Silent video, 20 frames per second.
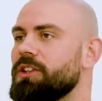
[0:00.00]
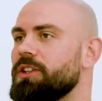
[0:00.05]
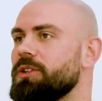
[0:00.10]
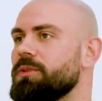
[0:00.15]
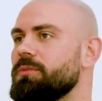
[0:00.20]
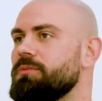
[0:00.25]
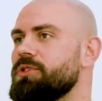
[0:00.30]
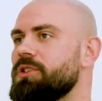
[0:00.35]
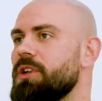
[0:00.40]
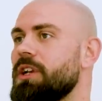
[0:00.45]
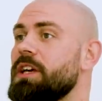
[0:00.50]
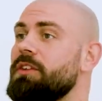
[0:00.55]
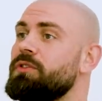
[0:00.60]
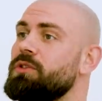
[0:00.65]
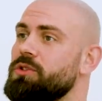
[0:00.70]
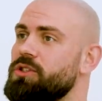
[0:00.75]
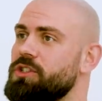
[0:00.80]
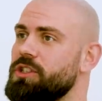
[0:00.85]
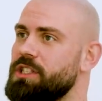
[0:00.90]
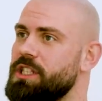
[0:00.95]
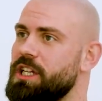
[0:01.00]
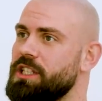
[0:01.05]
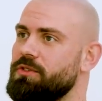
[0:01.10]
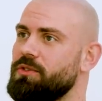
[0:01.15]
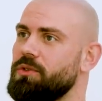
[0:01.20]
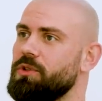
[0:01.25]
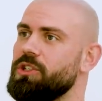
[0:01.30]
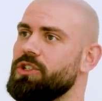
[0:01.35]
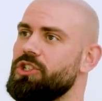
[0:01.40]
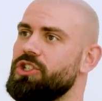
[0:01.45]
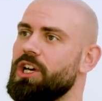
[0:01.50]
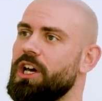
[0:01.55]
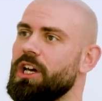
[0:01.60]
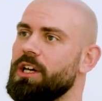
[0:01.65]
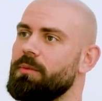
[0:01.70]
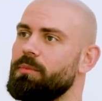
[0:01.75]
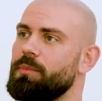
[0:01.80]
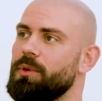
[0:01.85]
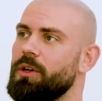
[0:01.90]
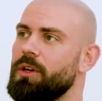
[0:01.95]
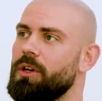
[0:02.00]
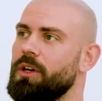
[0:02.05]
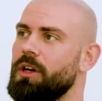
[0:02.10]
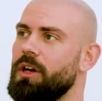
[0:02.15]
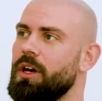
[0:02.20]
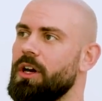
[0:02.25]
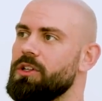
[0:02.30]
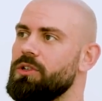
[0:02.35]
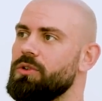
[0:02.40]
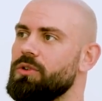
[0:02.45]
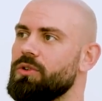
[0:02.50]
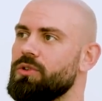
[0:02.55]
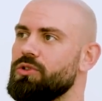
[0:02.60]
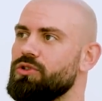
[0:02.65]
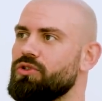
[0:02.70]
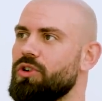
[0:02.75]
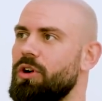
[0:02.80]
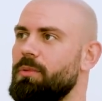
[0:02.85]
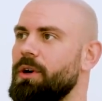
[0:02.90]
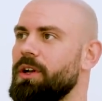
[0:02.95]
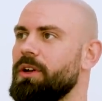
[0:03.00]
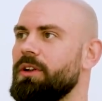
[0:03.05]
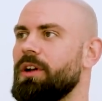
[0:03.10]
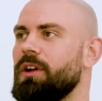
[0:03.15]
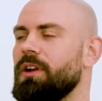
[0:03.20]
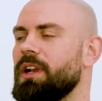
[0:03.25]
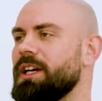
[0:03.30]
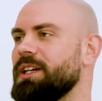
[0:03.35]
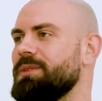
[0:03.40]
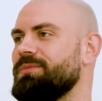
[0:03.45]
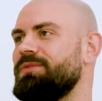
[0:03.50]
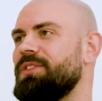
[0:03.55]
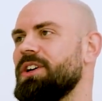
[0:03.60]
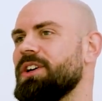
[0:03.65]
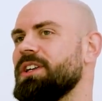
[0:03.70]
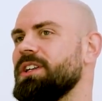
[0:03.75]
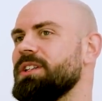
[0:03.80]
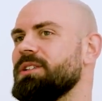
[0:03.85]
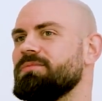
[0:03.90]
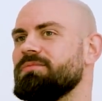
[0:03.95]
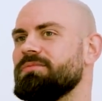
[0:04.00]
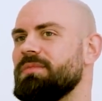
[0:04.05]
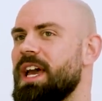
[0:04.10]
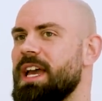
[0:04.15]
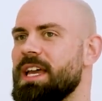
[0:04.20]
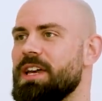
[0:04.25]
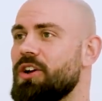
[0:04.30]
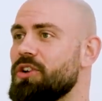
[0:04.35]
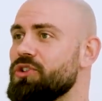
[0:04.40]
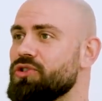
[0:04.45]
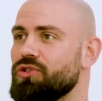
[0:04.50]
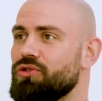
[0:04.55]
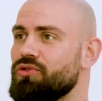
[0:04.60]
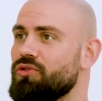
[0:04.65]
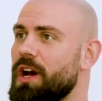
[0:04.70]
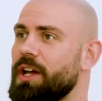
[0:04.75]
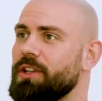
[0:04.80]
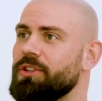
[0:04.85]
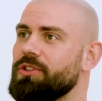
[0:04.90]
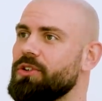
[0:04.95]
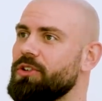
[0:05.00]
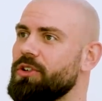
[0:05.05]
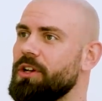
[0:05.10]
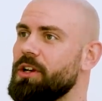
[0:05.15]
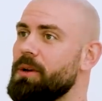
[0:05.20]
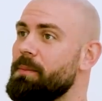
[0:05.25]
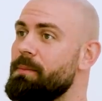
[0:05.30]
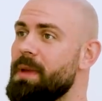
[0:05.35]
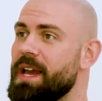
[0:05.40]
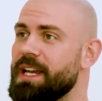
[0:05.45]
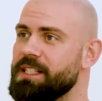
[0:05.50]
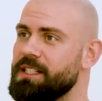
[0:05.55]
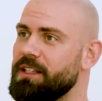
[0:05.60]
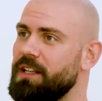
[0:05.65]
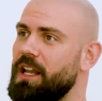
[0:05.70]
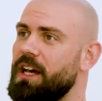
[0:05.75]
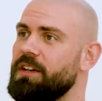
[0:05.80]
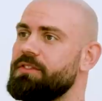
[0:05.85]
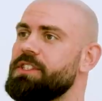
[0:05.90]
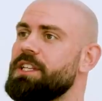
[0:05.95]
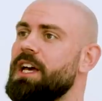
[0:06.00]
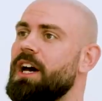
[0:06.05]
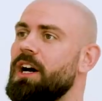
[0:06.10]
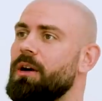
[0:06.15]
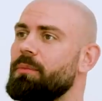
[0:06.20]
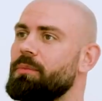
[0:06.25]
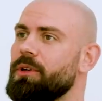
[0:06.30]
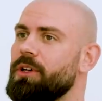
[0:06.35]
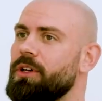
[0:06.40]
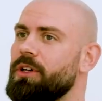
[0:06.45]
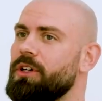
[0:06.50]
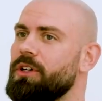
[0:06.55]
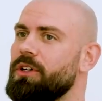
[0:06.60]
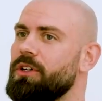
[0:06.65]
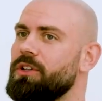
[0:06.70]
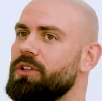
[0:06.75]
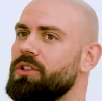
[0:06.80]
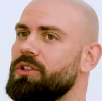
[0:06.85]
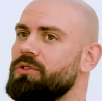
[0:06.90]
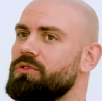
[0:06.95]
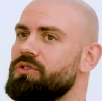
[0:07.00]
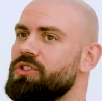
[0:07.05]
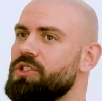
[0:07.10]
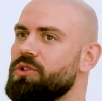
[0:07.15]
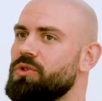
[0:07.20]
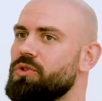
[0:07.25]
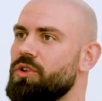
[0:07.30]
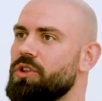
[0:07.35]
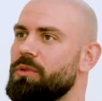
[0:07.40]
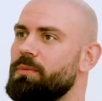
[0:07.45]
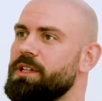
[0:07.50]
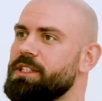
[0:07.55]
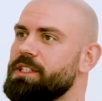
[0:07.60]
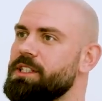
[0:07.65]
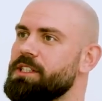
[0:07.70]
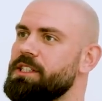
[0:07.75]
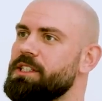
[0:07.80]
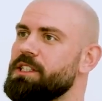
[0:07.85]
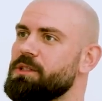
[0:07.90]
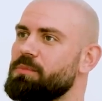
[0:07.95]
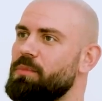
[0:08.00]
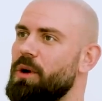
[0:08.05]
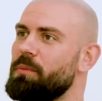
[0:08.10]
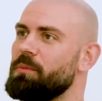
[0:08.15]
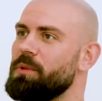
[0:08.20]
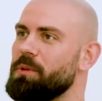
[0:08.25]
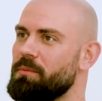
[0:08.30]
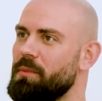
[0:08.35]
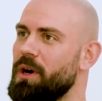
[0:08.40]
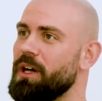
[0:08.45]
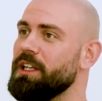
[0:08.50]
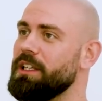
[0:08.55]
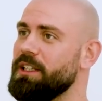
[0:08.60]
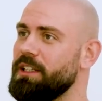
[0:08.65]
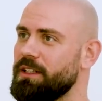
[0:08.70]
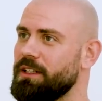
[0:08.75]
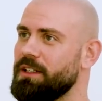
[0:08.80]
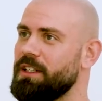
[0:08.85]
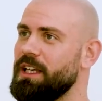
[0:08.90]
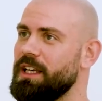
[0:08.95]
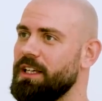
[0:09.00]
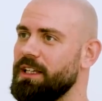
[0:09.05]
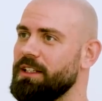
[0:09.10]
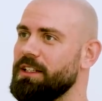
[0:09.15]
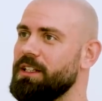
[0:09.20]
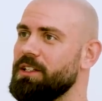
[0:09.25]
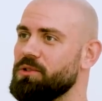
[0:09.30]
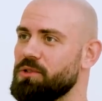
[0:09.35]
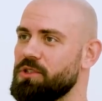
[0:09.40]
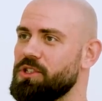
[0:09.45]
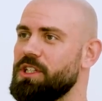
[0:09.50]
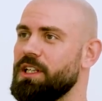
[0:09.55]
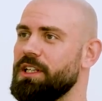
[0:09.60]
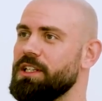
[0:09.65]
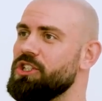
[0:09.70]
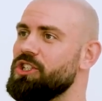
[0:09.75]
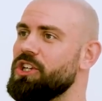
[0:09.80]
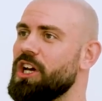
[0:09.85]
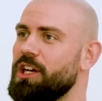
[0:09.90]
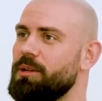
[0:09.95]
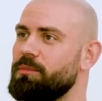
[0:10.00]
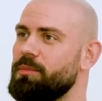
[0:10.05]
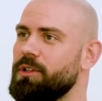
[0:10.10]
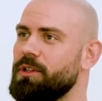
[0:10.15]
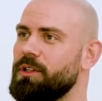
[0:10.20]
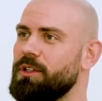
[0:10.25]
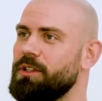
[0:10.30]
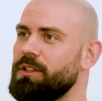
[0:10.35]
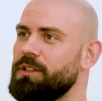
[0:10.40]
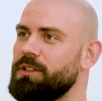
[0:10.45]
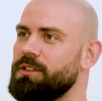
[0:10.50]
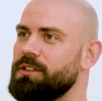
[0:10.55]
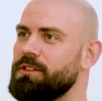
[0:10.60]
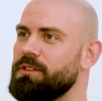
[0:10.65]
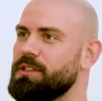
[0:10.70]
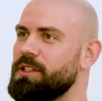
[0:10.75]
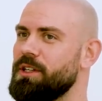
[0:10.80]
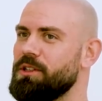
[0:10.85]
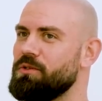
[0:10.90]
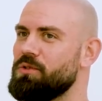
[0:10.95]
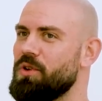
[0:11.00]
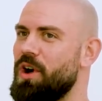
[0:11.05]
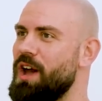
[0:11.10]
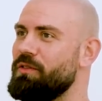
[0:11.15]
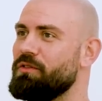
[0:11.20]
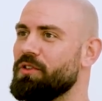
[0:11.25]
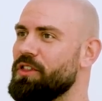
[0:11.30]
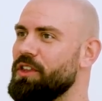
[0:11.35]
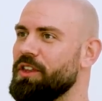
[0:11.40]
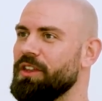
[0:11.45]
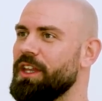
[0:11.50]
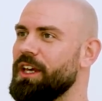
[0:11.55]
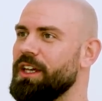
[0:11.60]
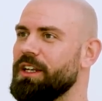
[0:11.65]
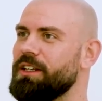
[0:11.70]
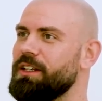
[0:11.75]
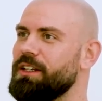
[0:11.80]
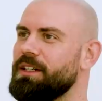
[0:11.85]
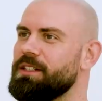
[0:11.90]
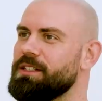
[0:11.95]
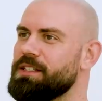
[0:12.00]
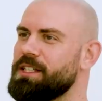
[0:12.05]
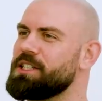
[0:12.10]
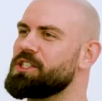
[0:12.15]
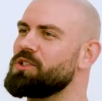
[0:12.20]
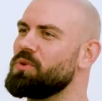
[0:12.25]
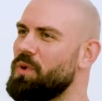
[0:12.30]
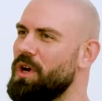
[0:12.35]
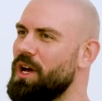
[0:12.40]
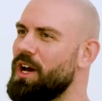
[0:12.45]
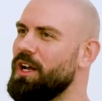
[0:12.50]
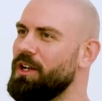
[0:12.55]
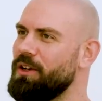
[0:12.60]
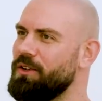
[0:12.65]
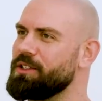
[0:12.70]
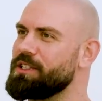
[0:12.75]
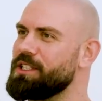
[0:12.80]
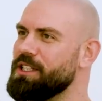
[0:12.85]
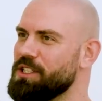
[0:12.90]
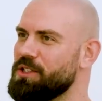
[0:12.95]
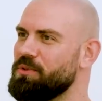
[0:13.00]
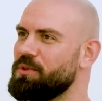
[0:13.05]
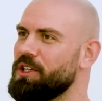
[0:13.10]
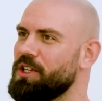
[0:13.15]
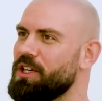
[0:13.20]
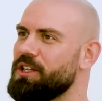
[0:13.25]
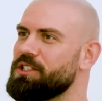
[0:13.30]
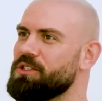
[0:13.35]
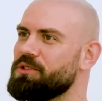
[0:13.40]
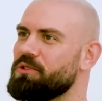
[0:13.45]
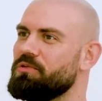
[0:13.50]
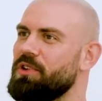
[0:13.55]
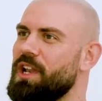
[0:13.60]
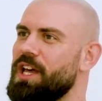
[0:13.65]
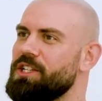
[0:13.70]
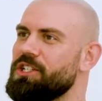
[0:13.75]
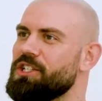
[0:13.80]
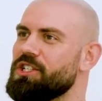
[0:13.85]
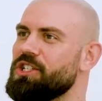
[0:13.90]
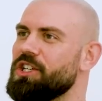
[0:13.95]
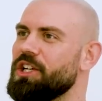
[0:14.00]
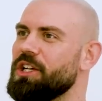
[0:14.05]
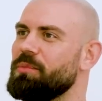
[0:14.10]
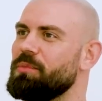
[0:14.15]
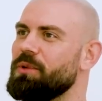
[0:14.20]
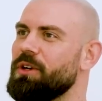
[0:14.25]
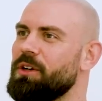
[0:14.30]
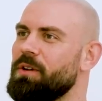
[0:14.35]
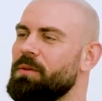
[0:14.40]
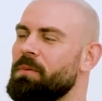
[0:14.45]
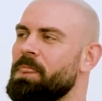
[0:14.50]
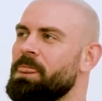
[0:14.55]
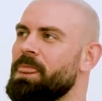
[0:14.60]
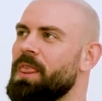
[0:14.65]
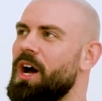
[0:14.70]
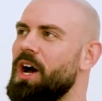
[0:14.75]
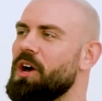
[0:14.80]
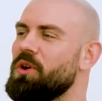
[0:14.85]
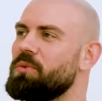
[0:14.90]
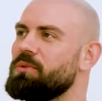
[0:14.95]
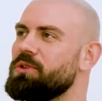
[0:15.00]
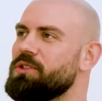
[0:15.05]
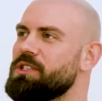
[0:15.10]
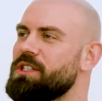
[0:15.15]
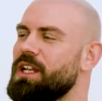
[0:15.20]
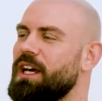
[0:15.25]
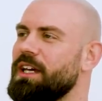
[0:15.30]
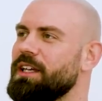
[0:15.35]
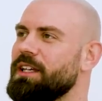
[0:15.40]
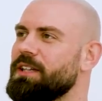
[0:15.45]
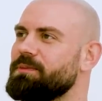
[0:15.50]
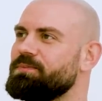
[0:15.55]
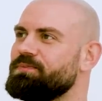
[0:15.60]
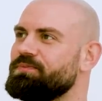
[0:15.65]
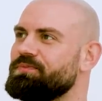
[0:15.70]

them, so like if you're successful and in shape, and you go and drop I don't know like fucking eight hundred grand on an amazing life setup, you still got the businesses pumping money mm-hmm. in, and you're still in shape. So it's like you've got everything that. So that's the way I looked at it. So when it comes to a relationship, I almost like,